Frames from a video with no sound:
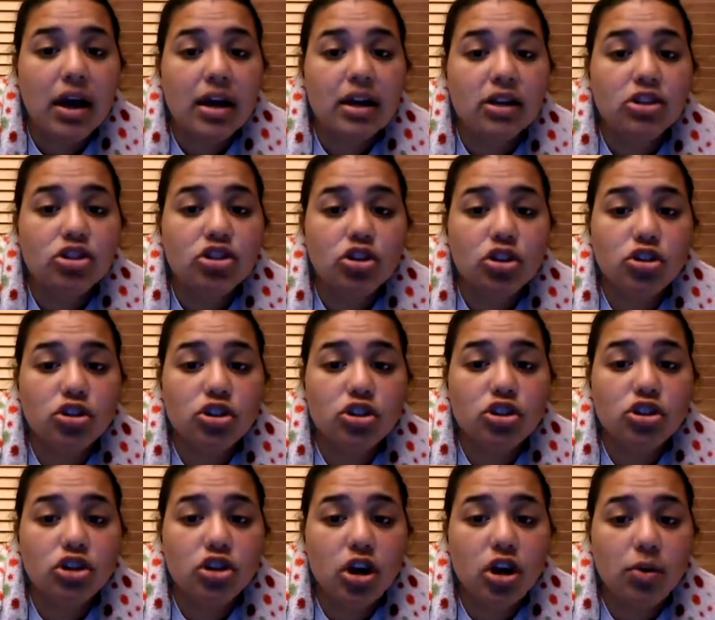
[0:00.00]
Children
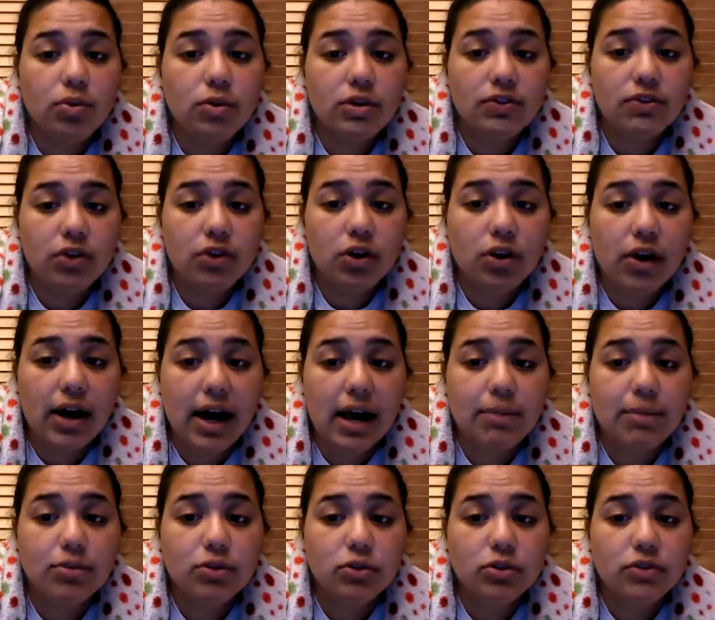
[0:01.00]
should always feel a
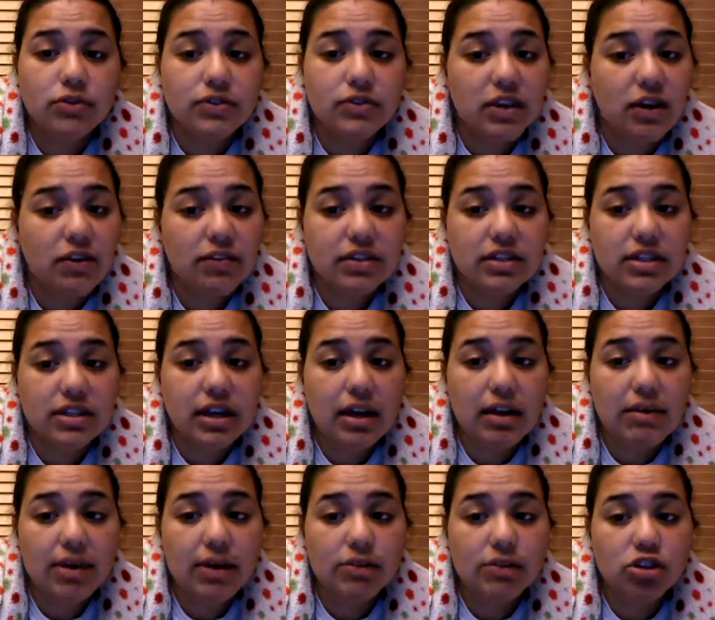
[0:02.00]
high boost of
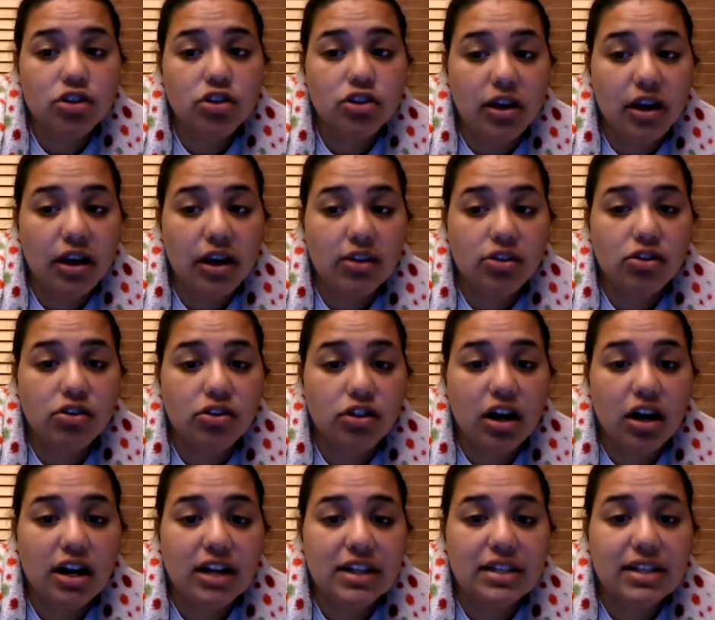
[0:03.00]
self-esteem after sharing their
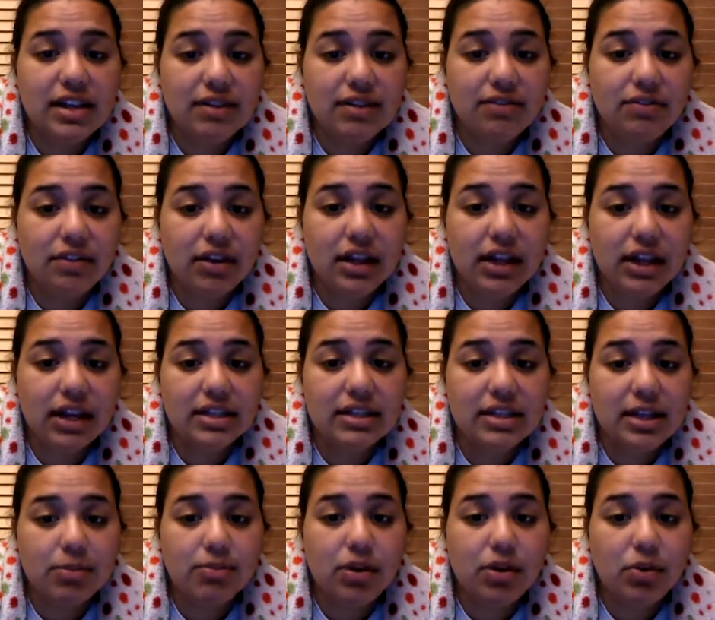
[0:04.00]
thoughts and feeling
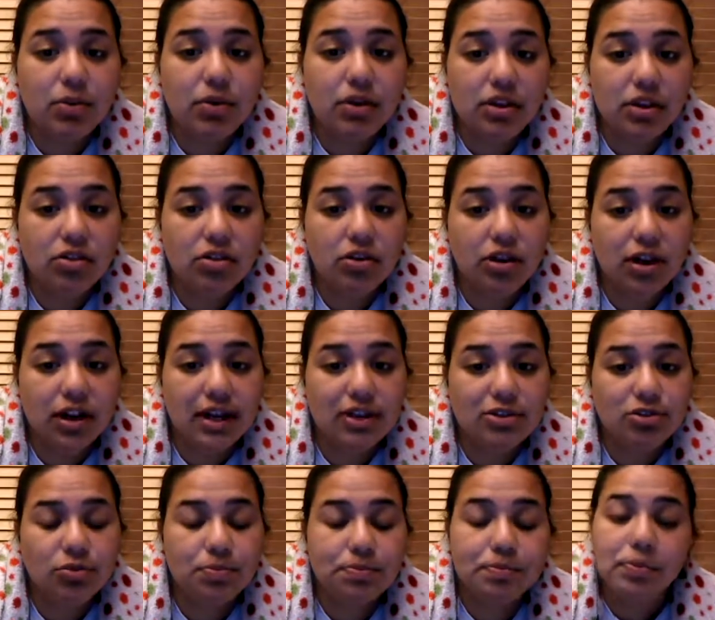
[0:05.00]
accepted within their
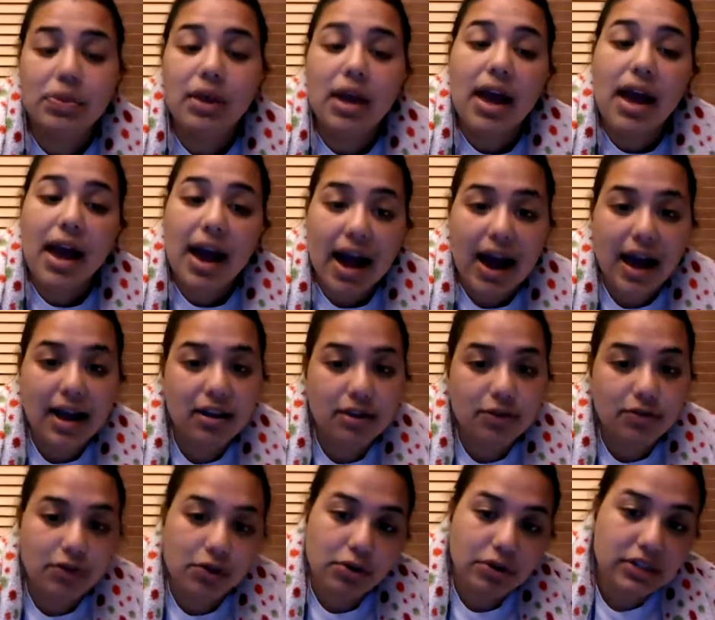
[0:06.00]
classroom. I
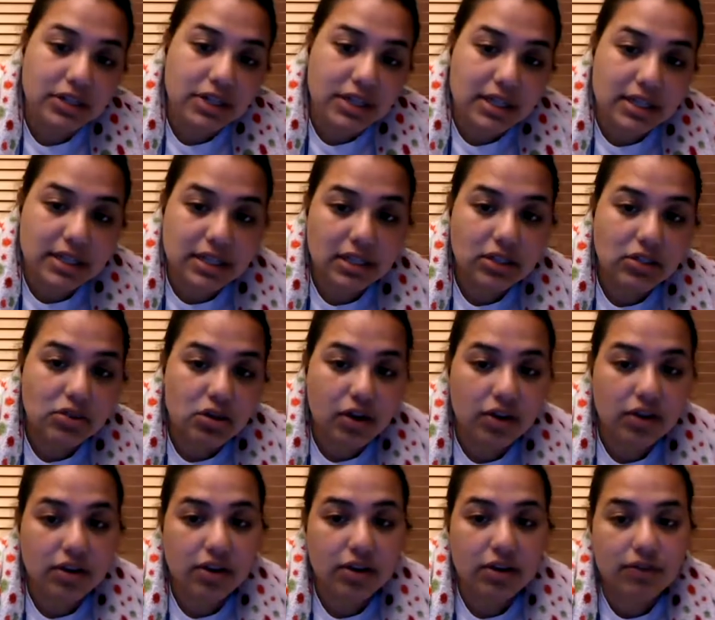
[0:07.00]
look forward to listening to
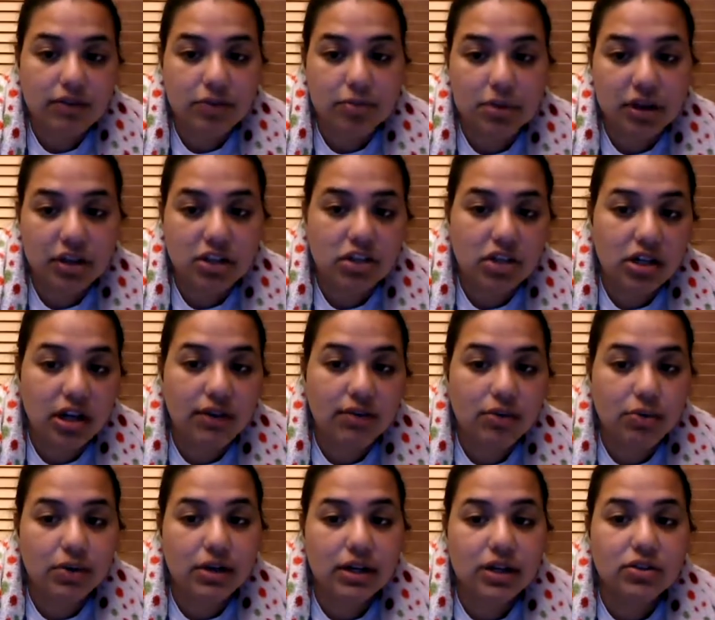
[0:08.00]
all the information
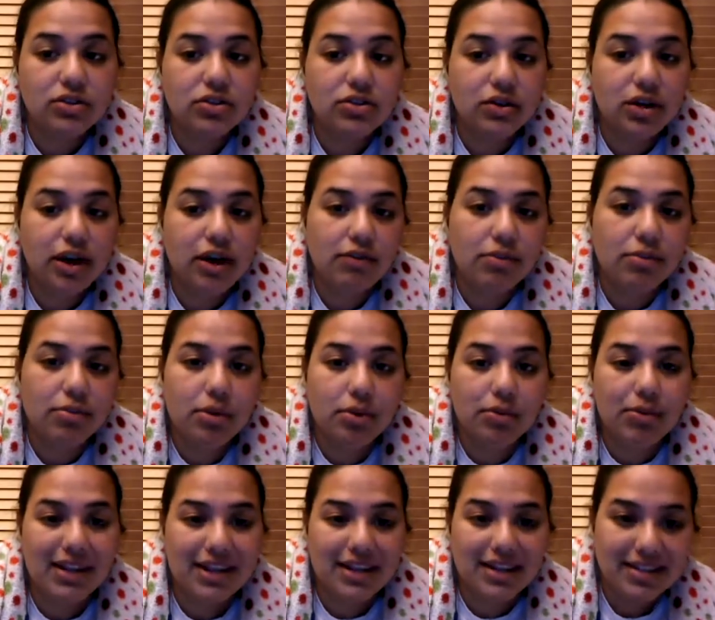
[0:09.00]
everyone else took out from the
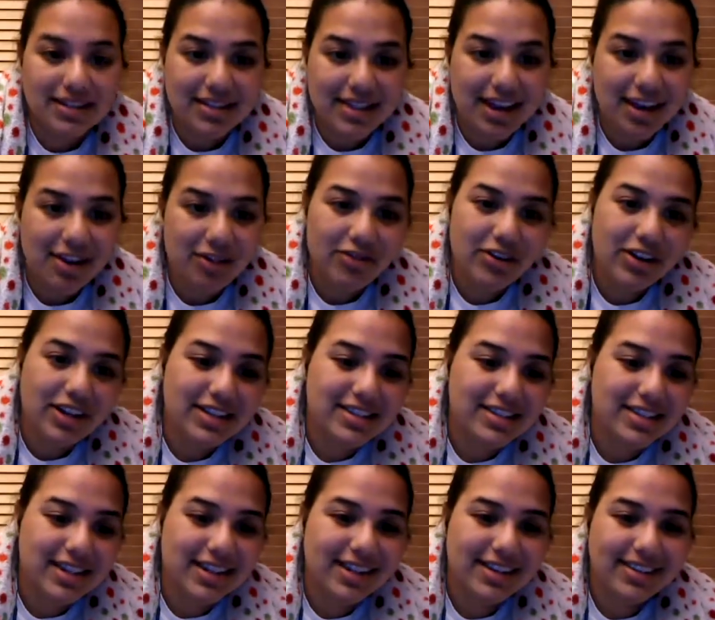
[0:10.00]
readings. Thank you for listening.